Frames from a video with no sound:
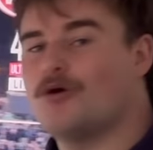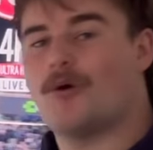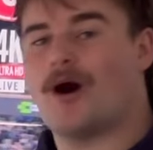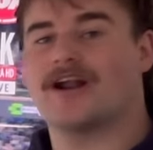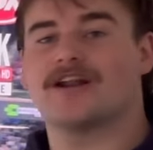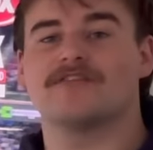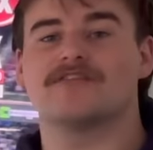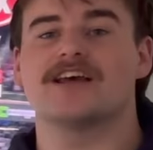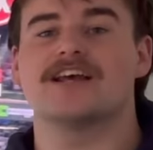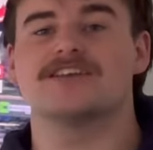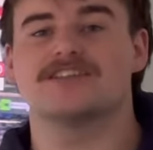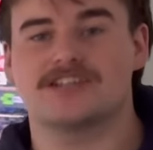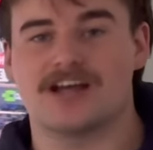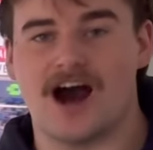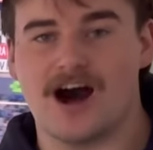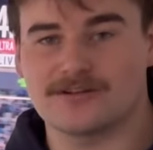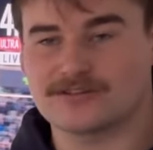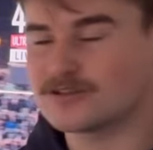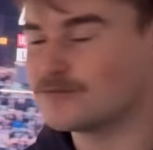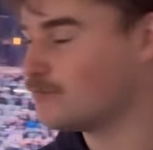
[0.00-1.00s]
one of these
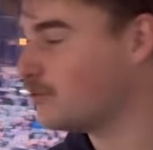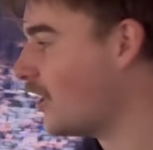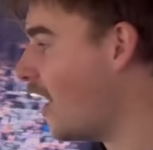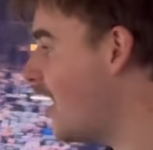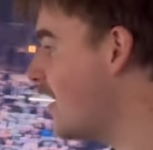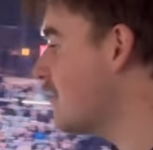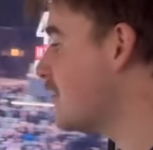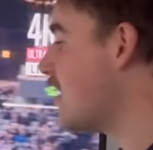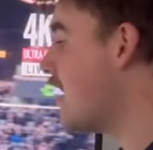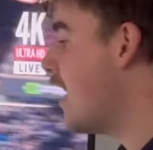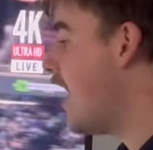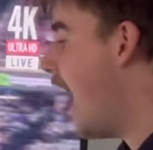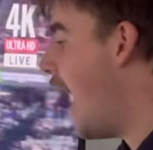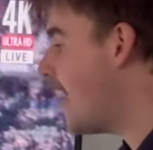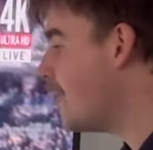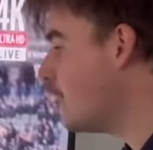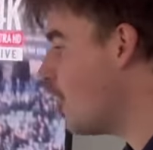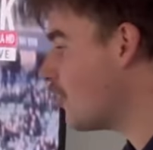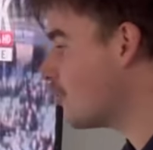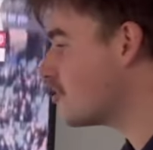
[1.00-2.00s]
Carlton players,
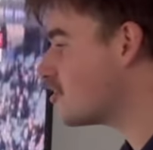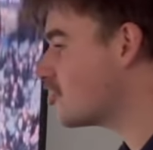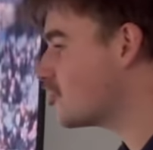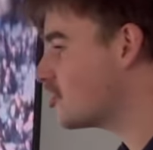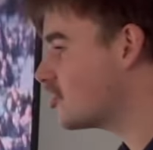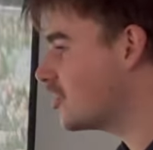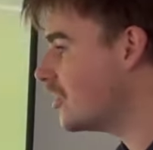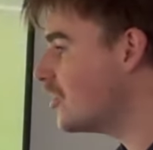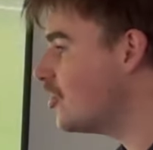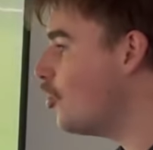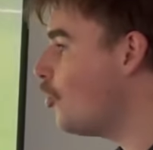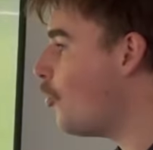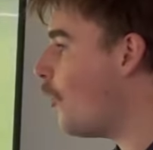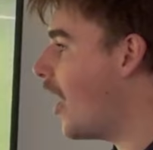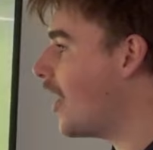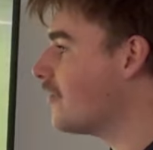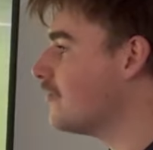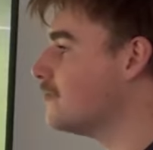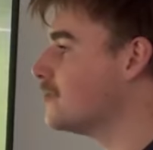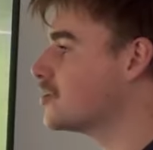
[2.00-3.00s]
and not a single
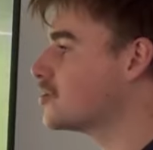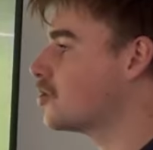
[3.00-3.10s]
one of them has